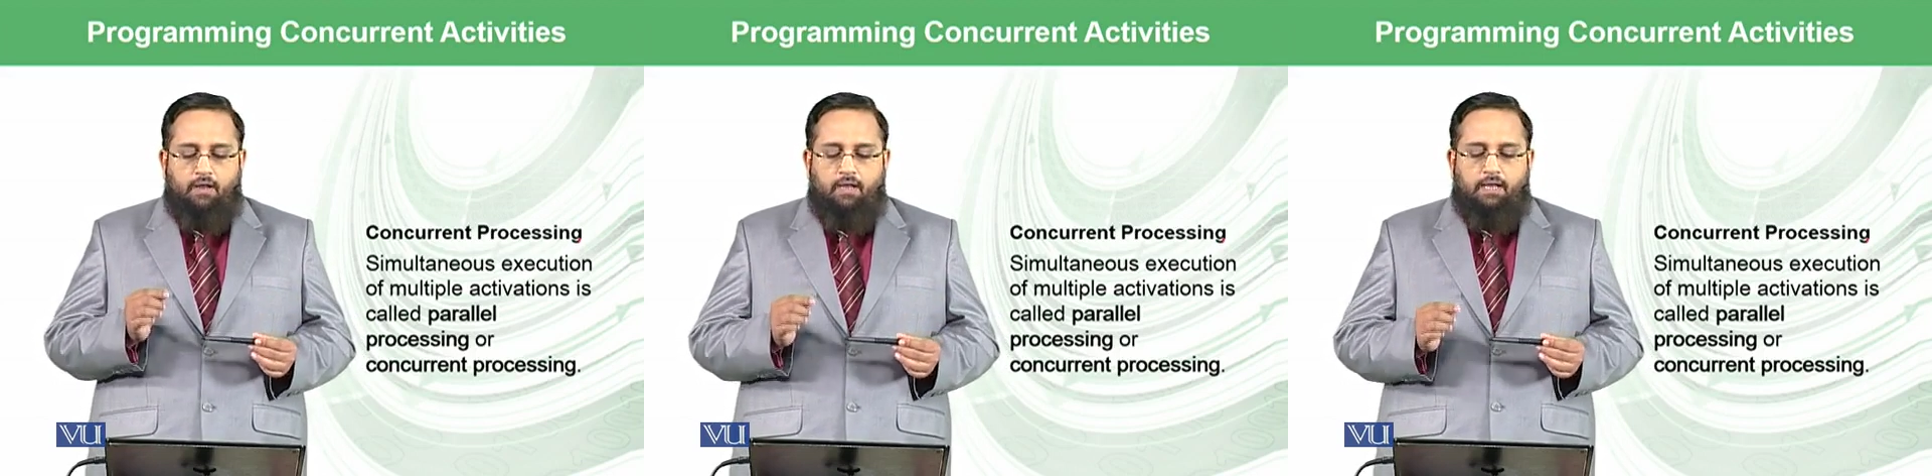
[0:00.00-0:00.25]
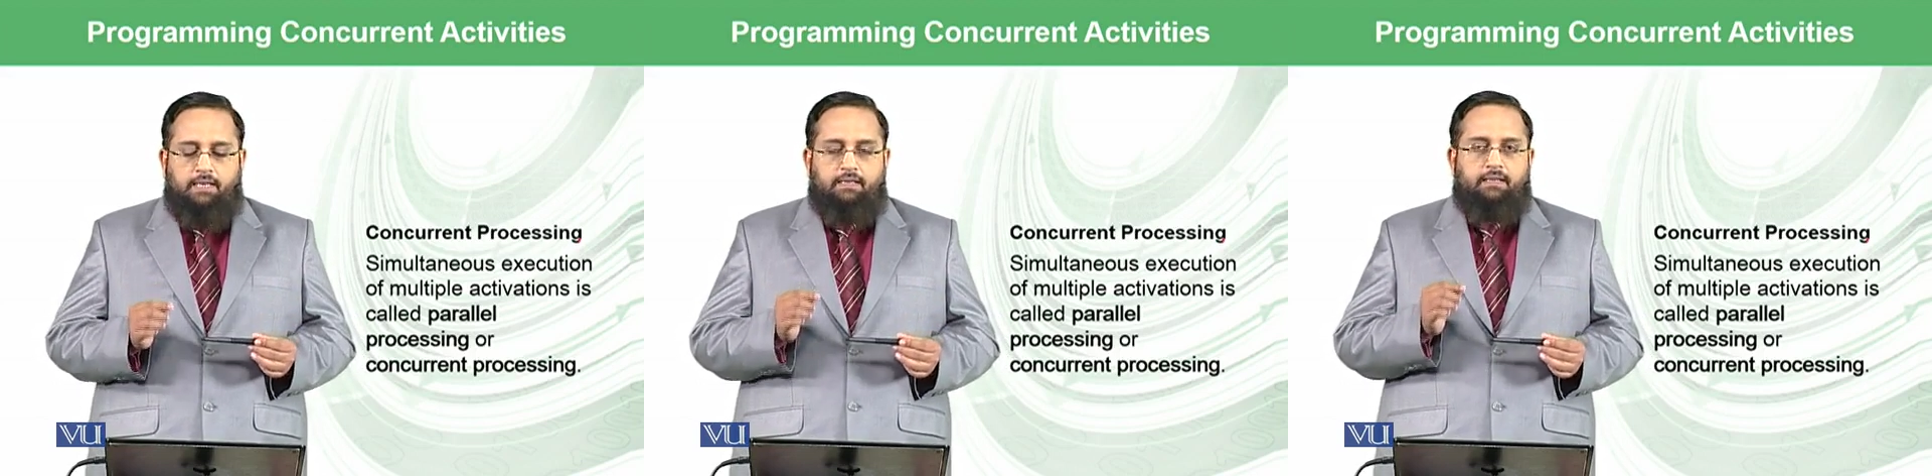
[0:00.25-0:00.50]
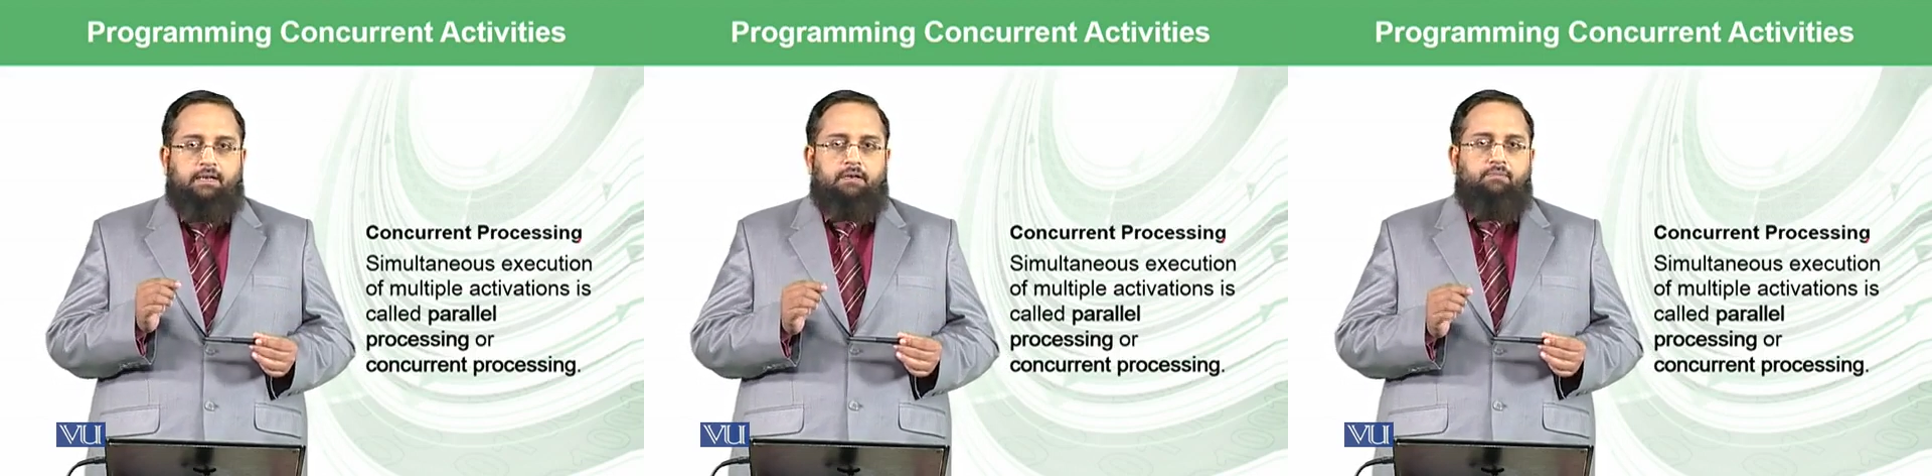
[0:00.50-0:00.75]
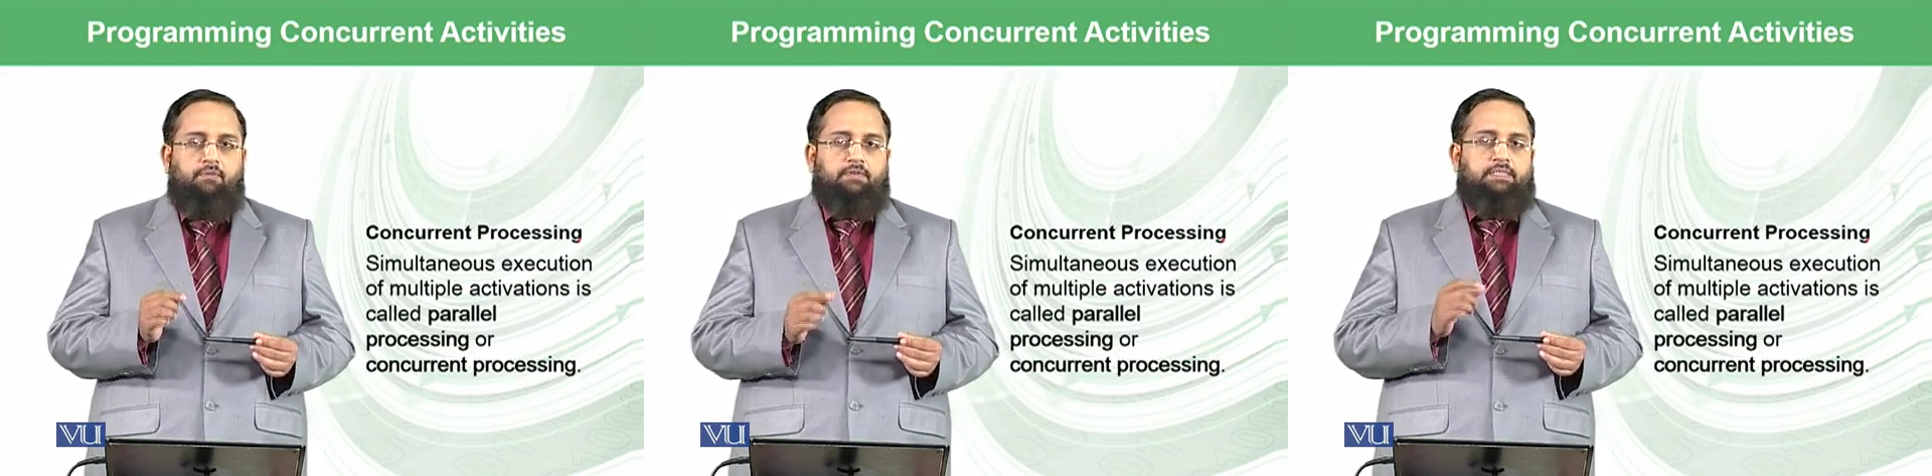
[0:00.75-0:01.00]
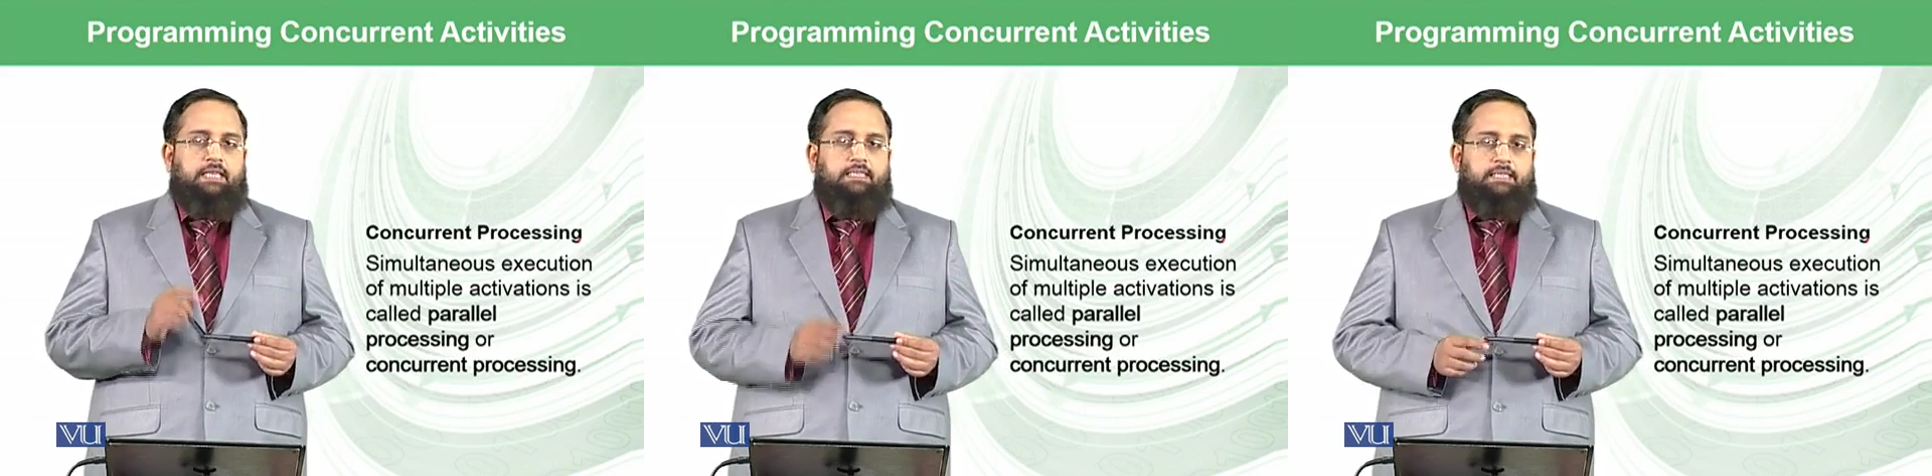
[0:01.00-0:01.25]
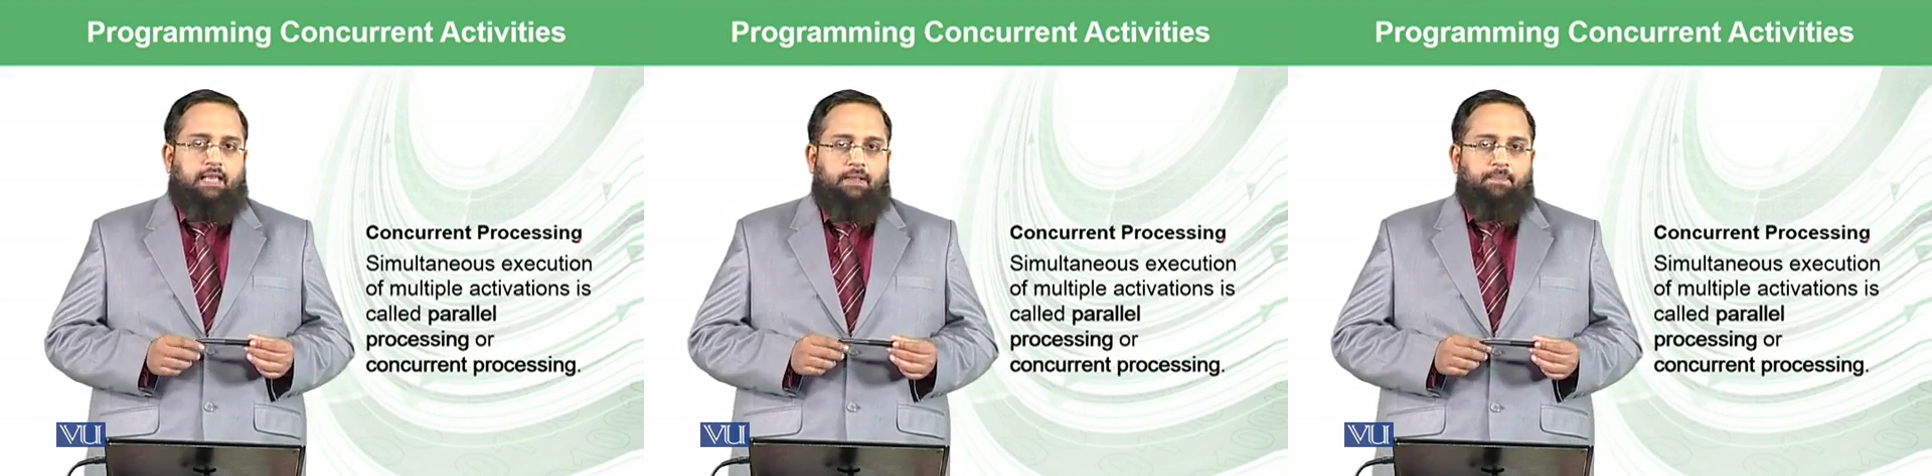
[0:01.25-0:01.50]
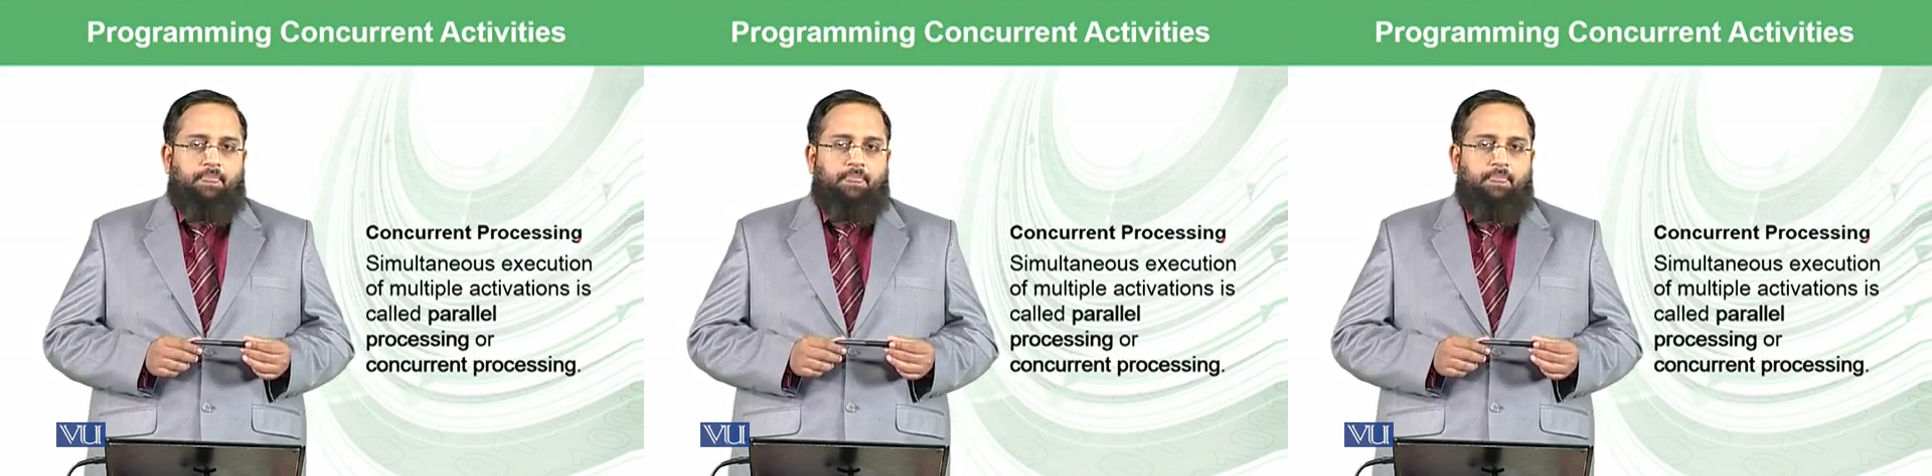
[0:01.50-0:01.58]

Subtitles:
concurrent processing.